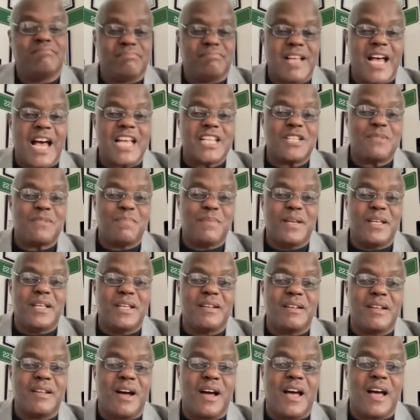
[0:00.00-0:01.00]
I
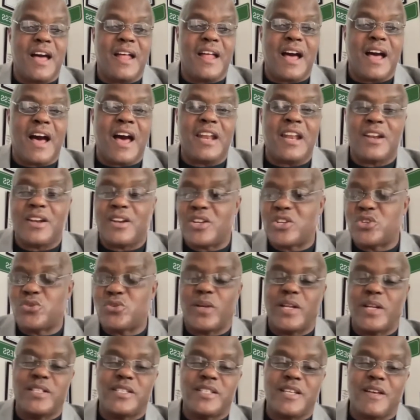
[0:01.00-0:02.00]
spent, out of the
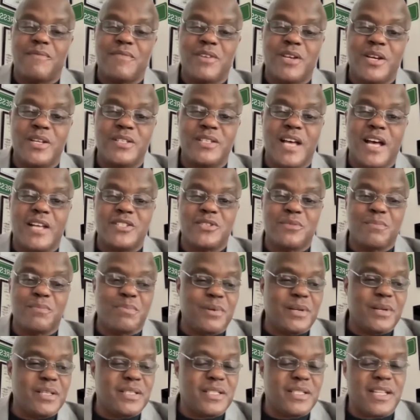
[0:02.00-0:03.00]
27 years I was in
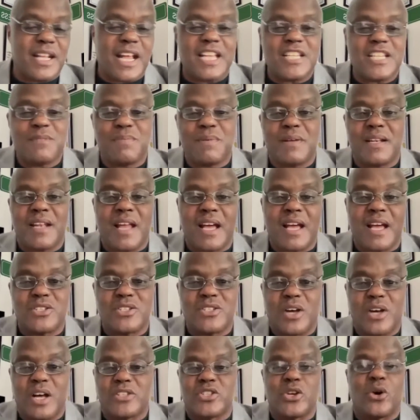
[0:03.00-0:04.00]
prison, I spent like
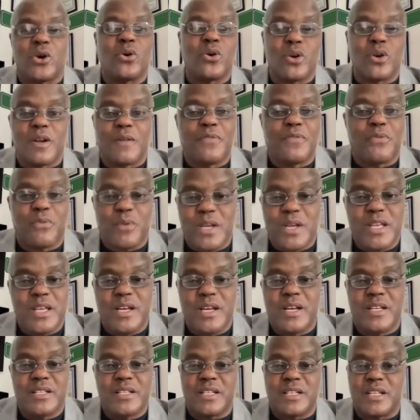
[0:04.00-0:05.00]
a total of 3
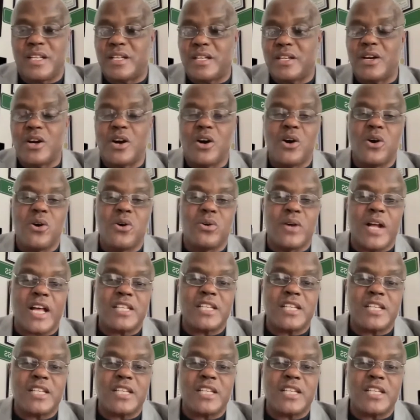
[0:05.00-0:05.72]
years in the hole.